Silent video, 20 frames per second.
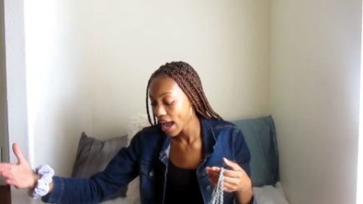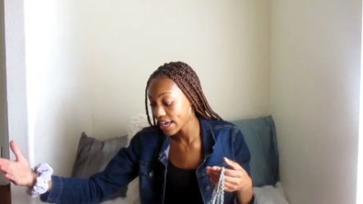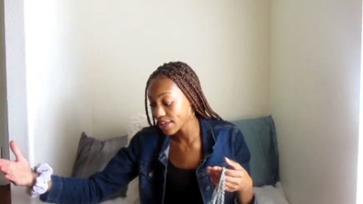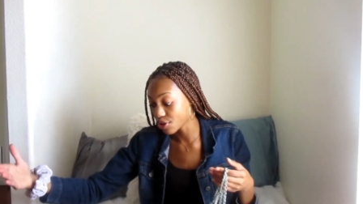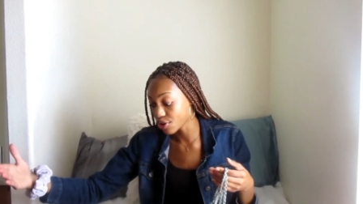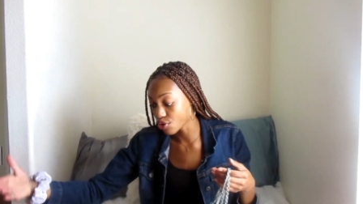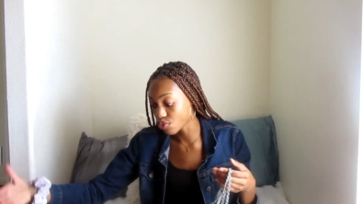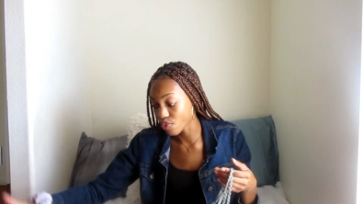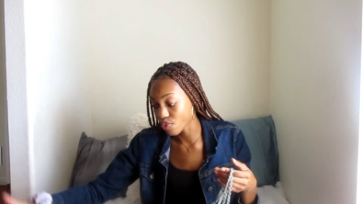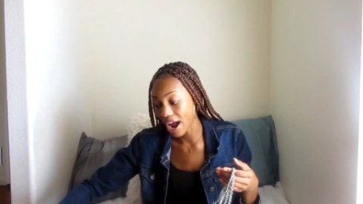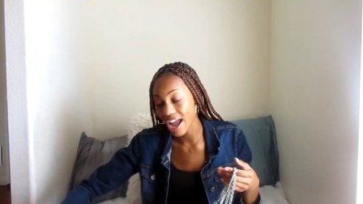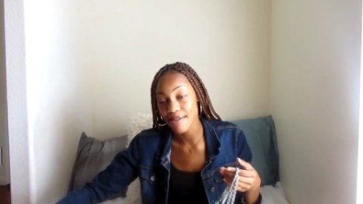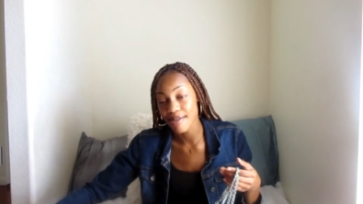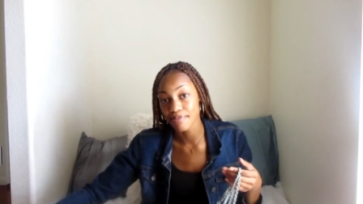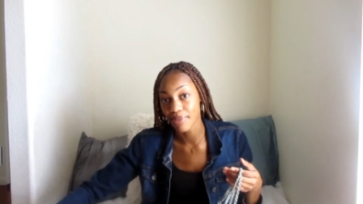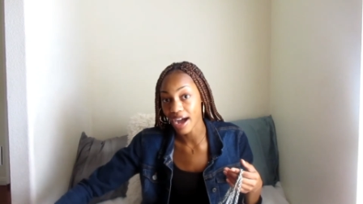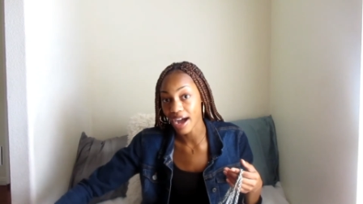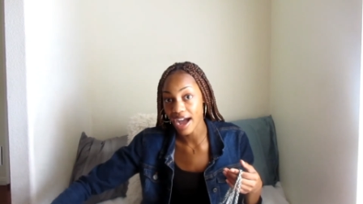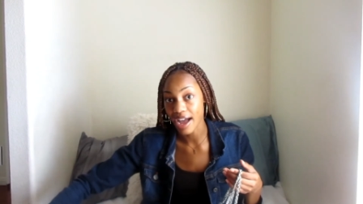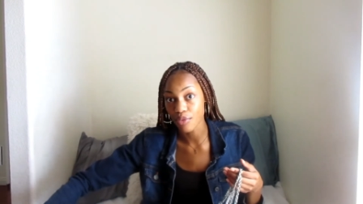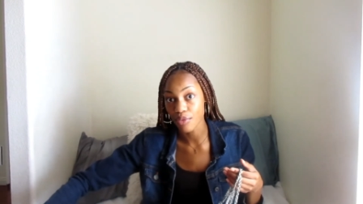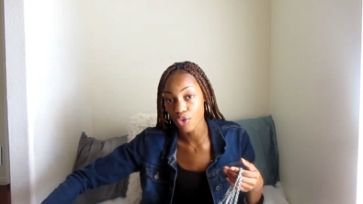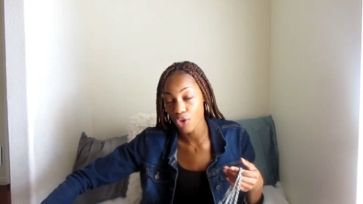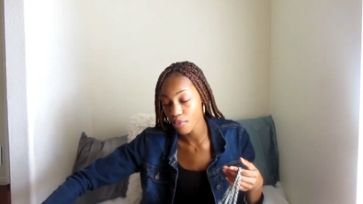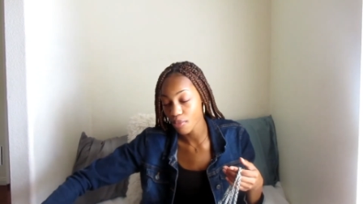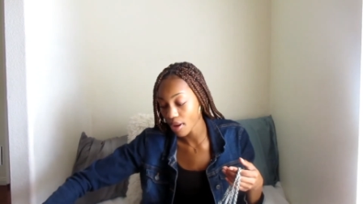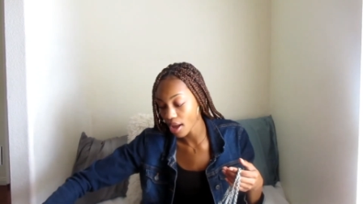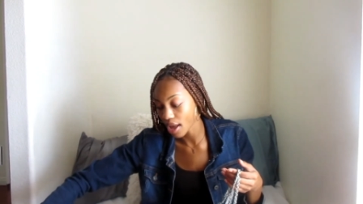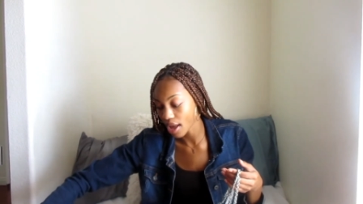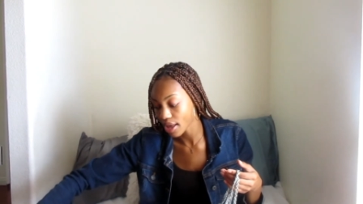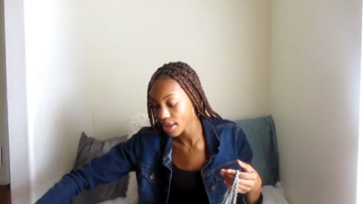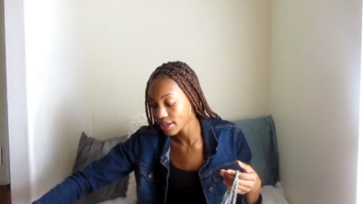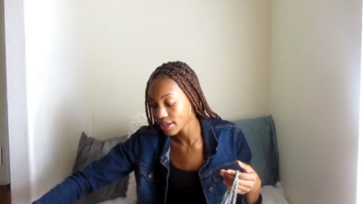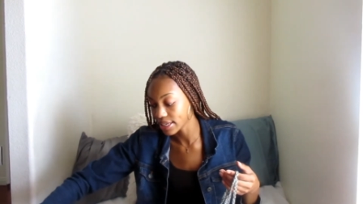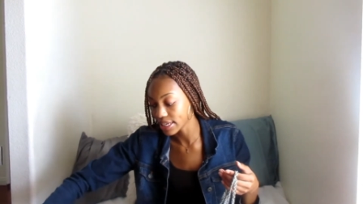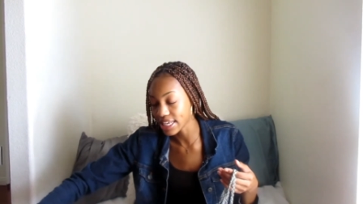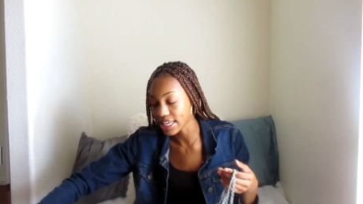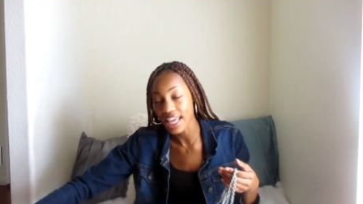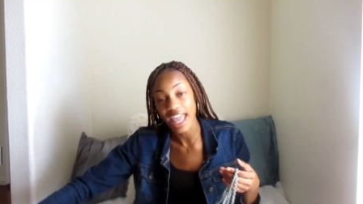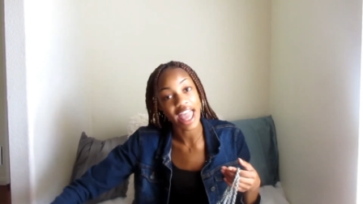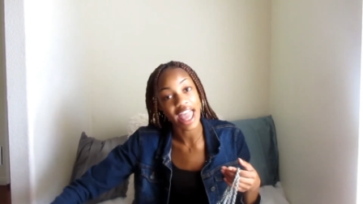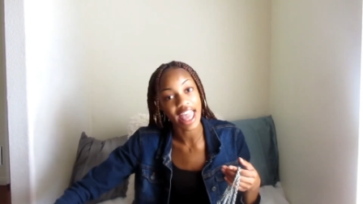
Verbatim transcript: either right by where my knee